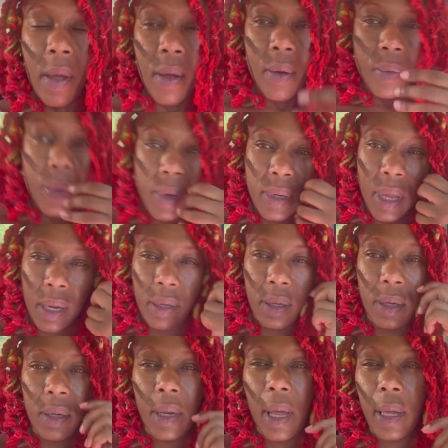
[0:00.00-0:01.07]
What I
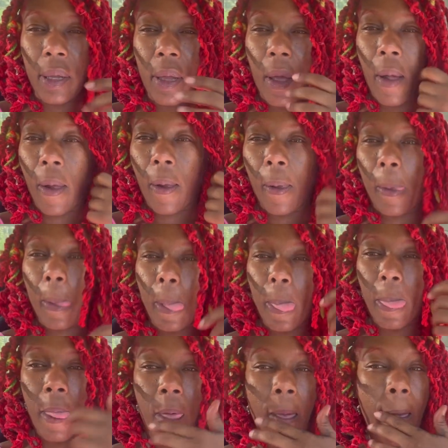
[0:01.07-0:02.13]
look like, y'all?
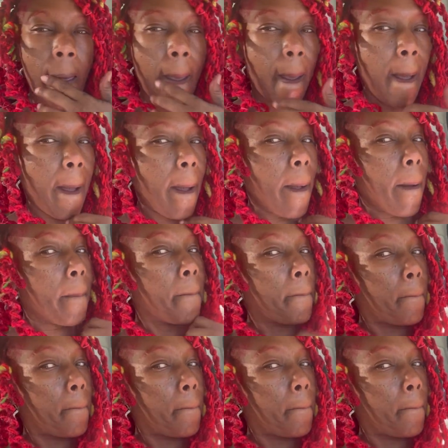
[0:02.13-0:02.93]
I